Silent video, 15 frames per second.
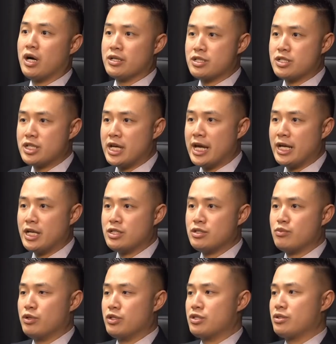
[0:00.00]
stage,
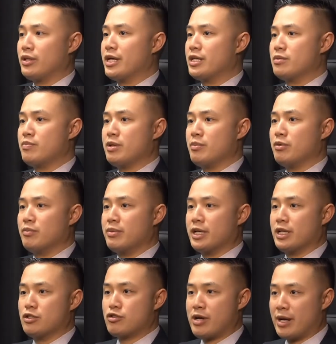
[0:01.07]
which led to people being
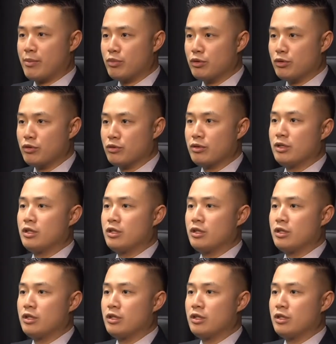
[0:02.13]
trampled,